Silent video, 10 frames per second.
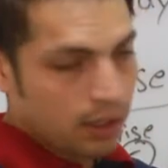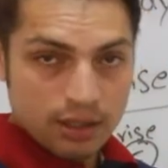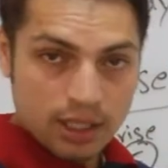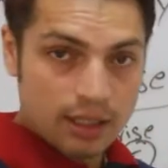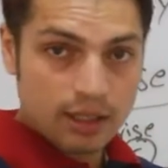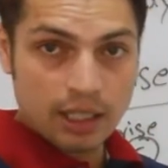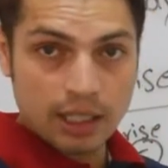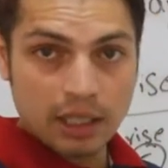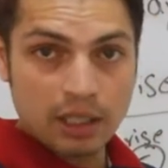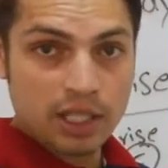
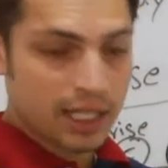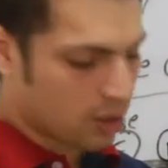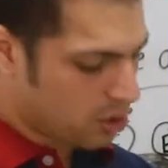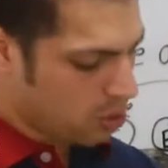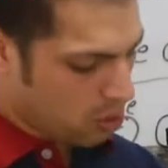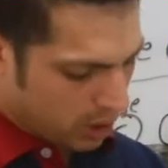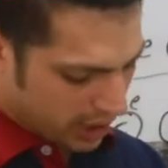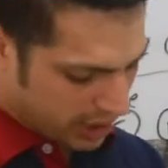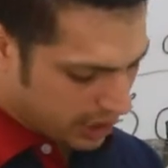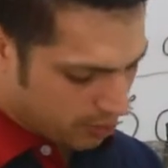task 2
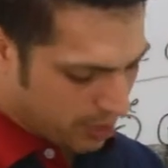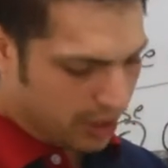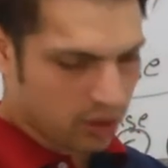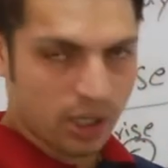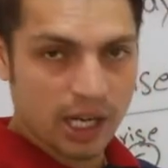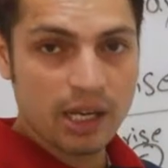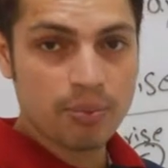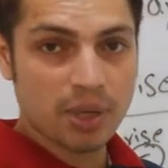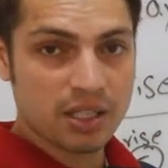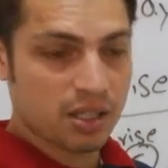only this page. Okay,
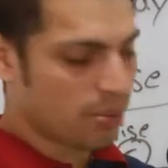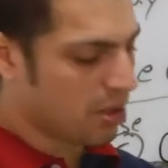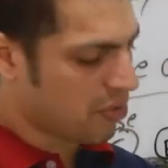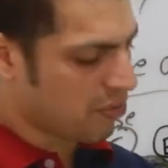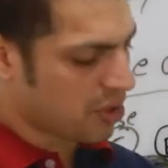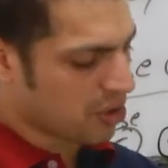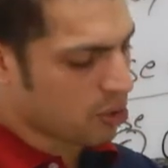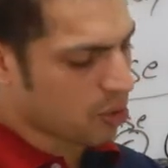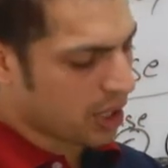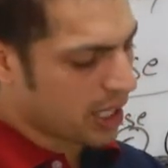page number
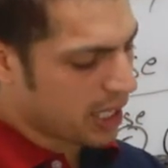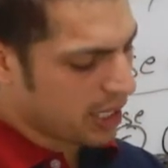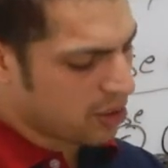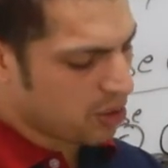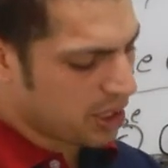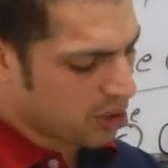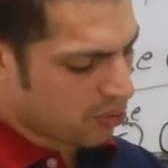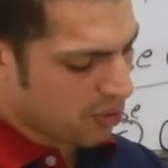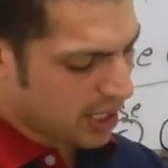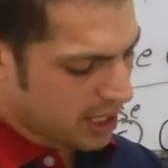52. Okay, here you need to
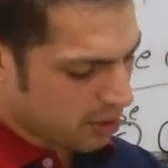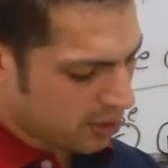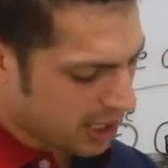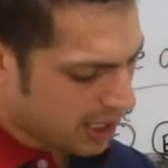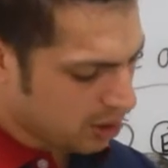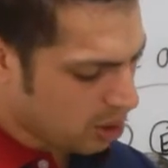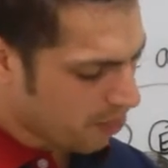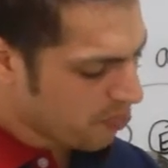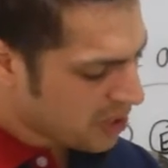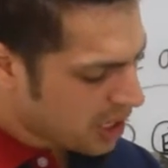find out the length
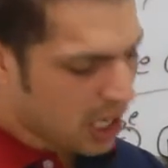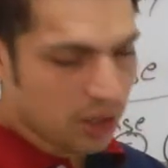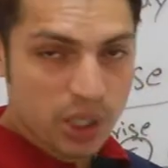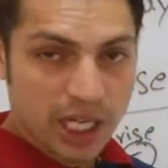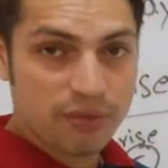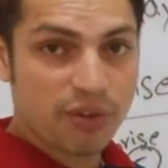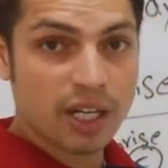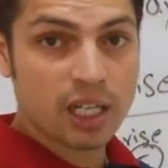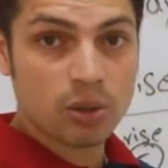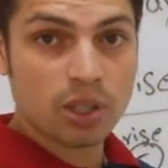of. How you can
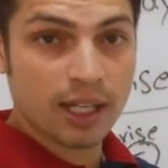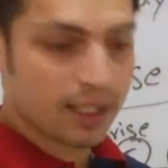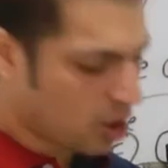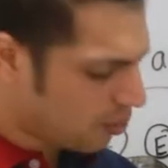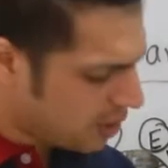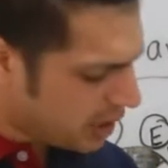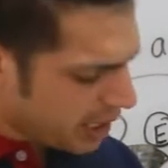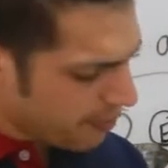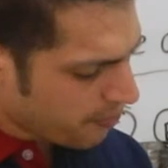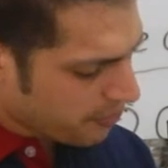find out the length of the
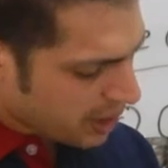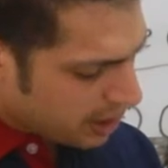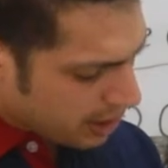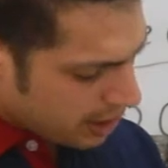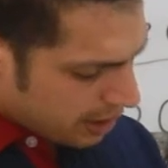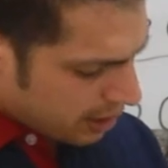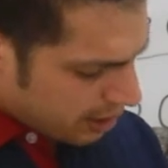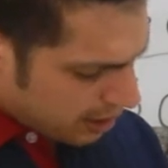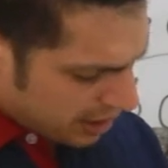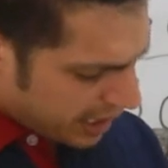day?
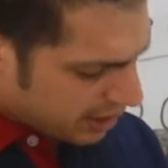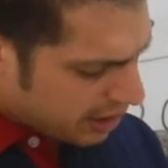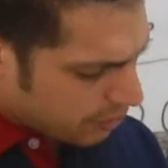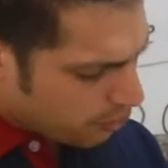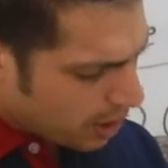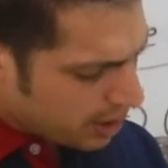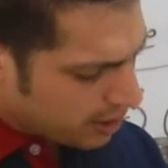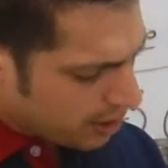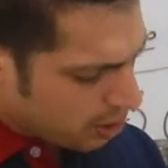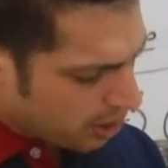Take this
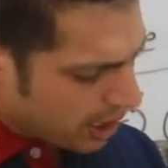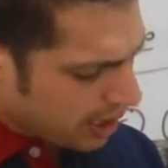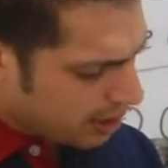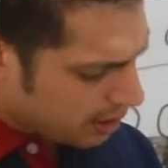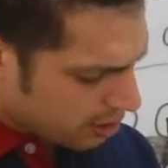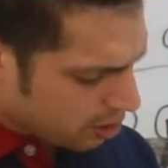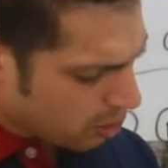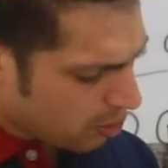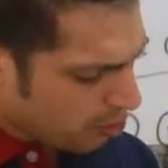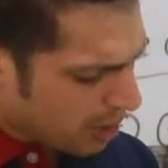one. Okay,
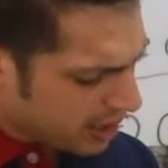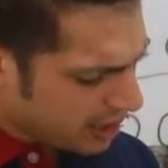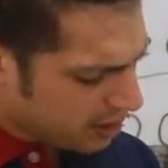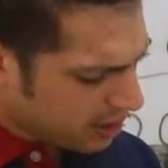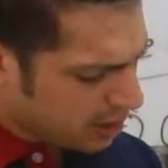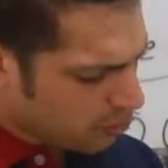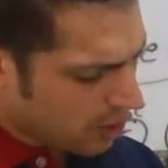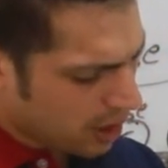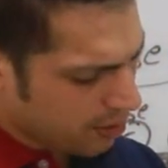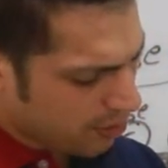so minus this
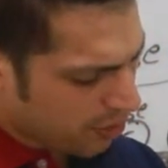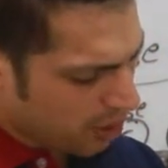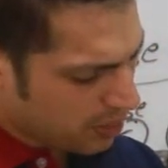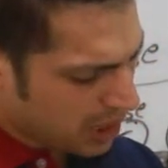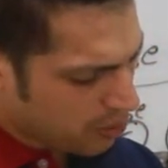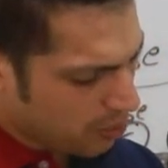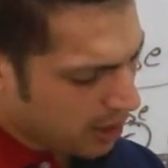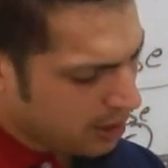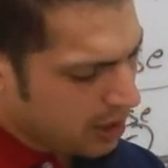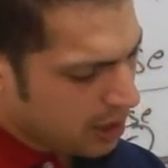one from this
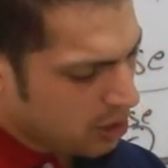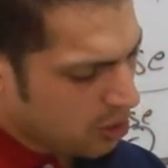one,